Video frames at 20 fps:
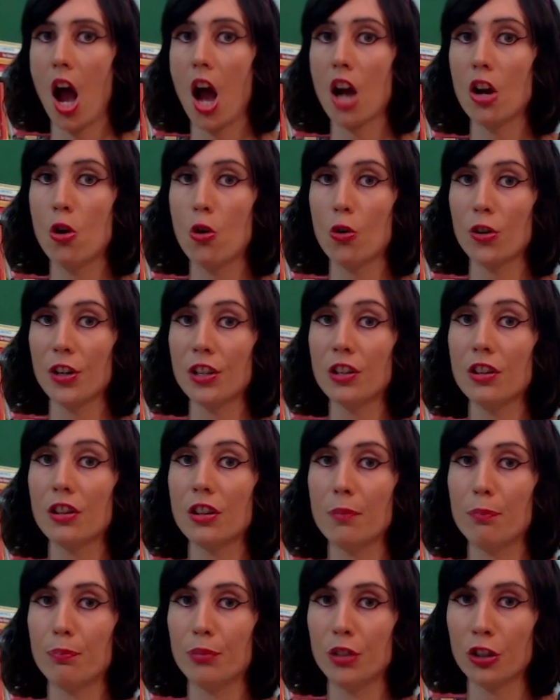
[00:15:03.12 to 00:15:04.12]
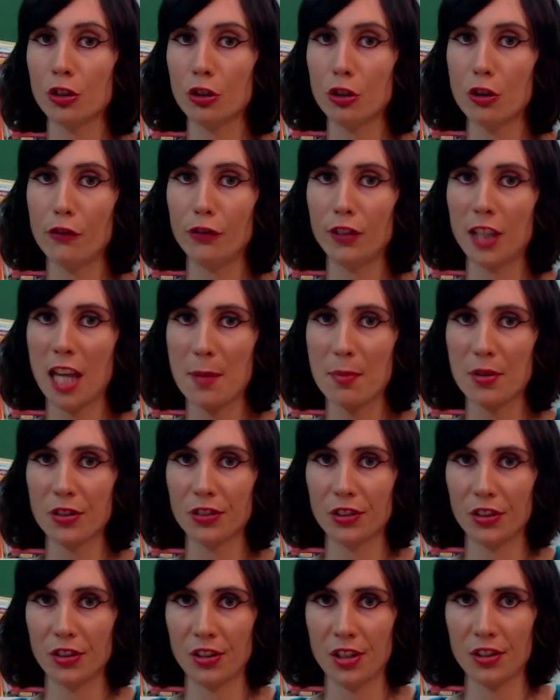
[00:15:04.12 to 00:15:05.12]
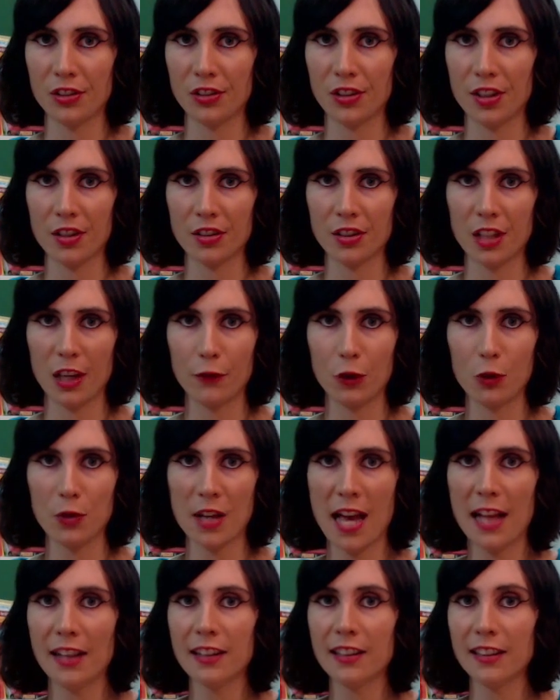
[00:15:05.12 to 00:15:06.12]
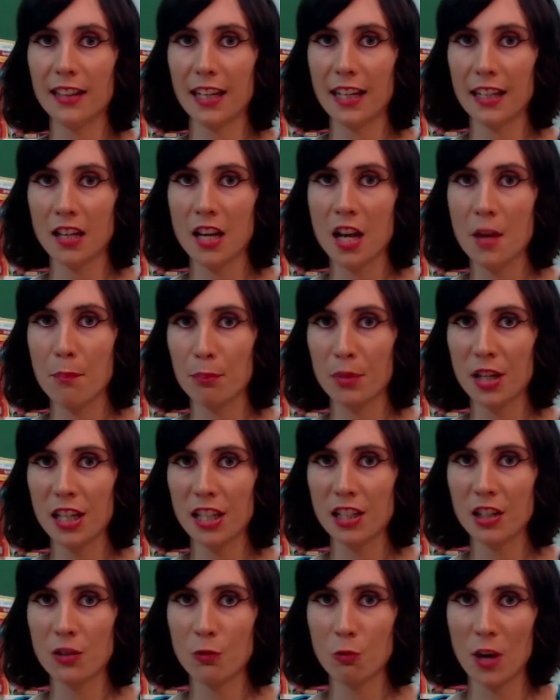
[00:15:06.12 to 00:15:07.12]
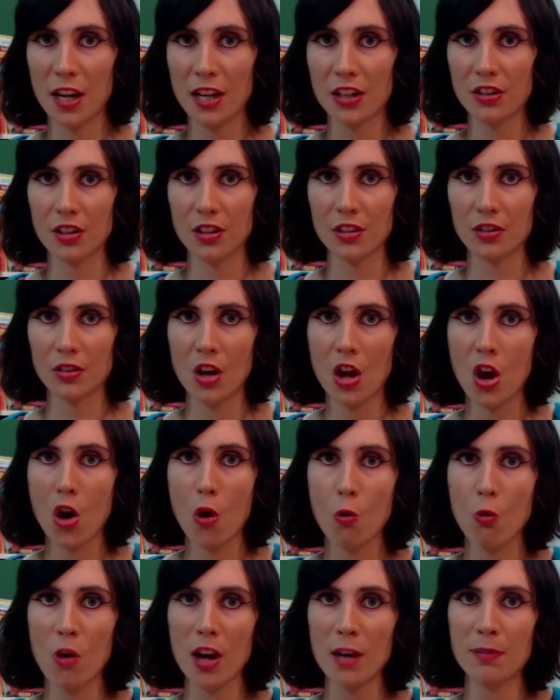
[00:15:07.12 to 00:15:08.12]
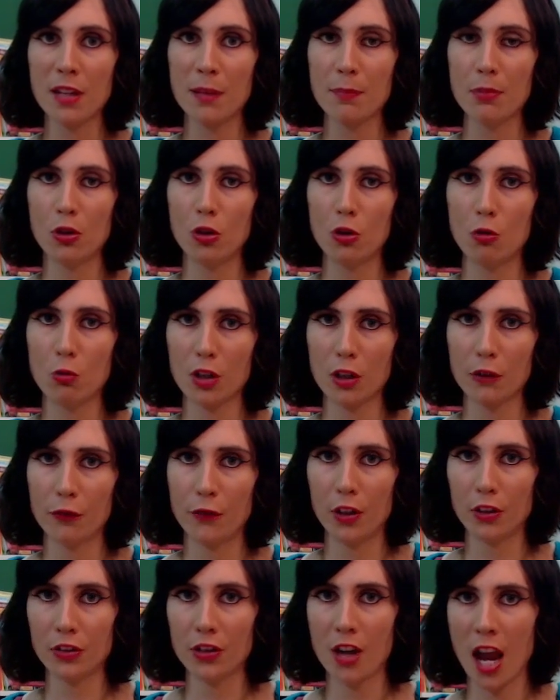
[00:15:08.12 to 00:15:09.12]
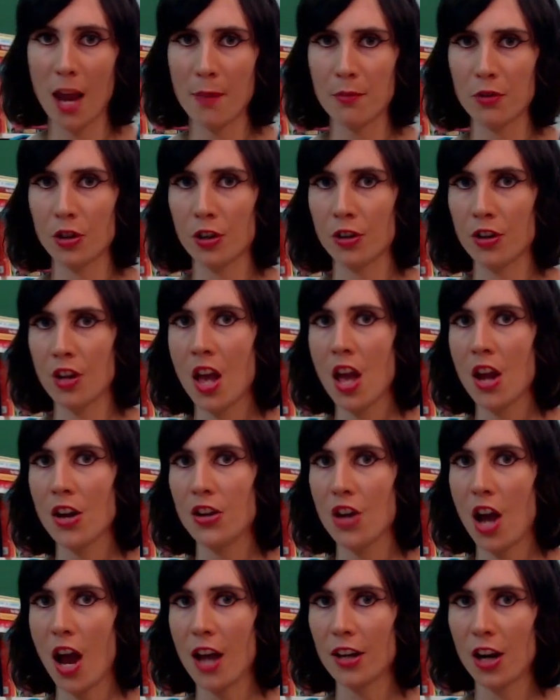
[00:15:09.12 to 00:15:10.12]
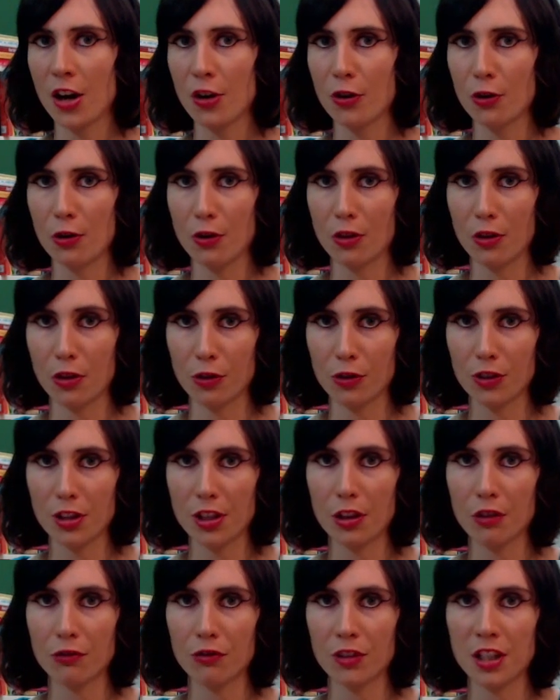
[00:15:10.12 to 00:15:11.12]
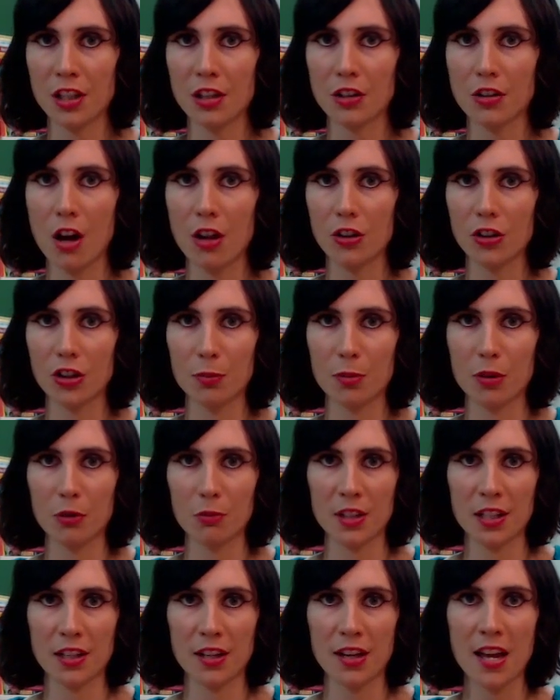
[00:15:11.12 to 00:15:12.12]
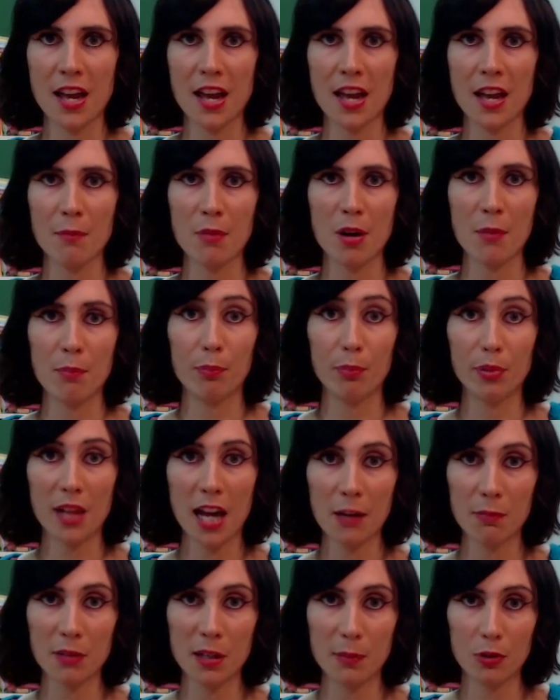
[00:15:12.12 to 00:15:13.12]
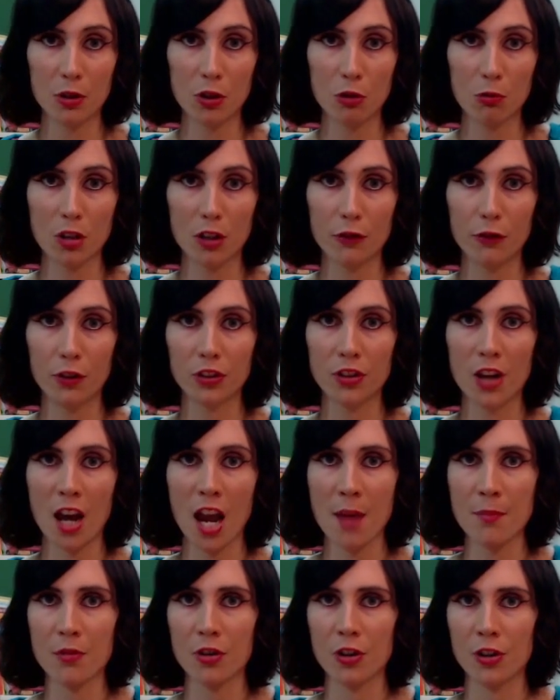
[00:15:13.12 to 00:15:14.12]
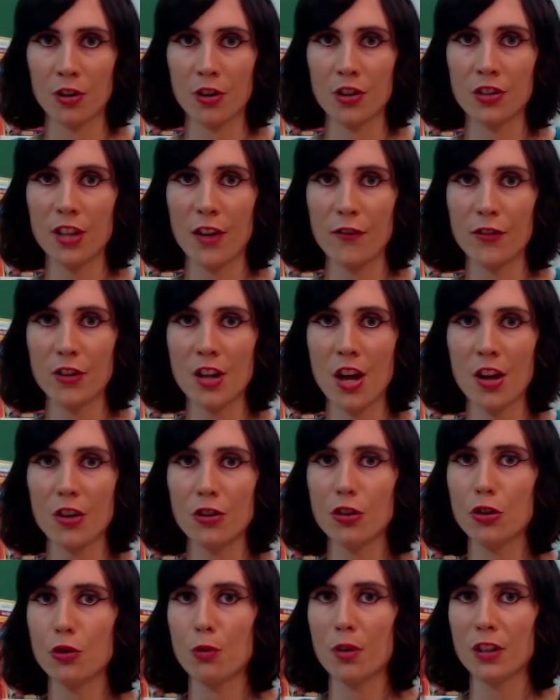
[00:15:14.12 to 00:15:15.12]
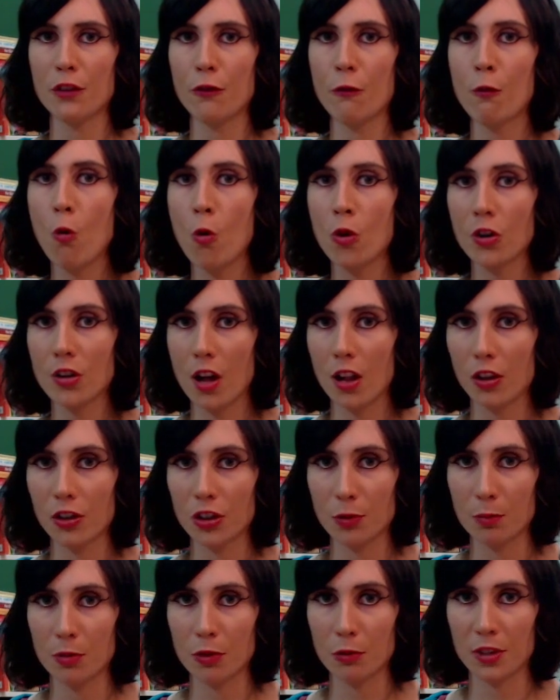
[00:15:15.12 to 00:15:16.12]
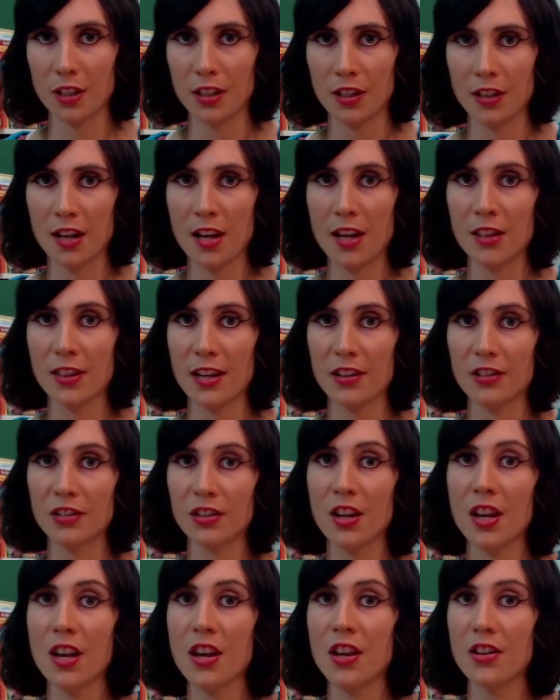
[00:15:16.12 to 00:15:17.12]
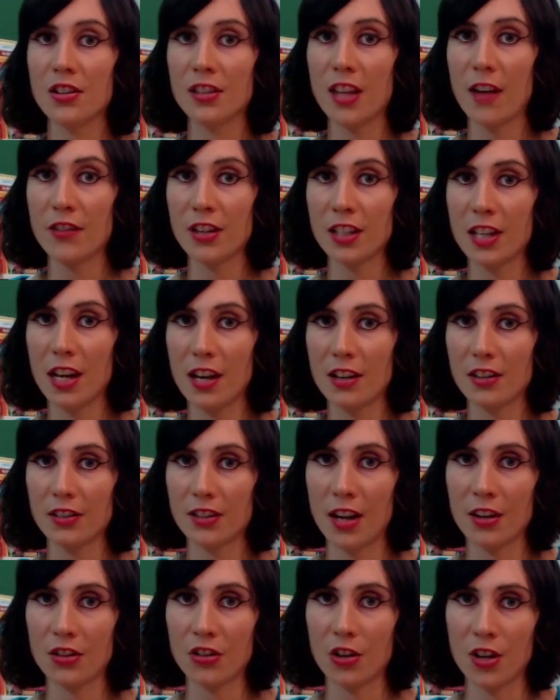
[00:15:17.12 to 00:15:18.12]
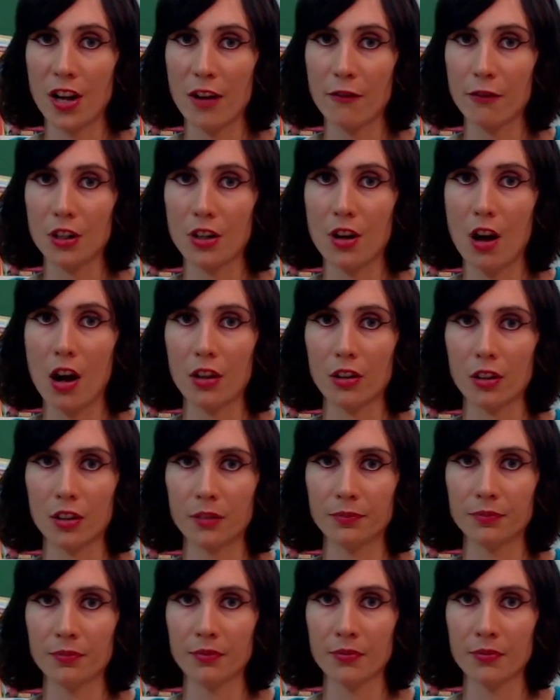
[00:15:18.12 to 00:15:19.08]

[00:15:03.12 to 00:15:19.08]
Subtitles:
According to the Bureau of Labor Statistics, if you calculate median wages, white people who work full-time earn $933 per week, but black people who work full-time earn $724 per week. That's 78 cents on every dollar.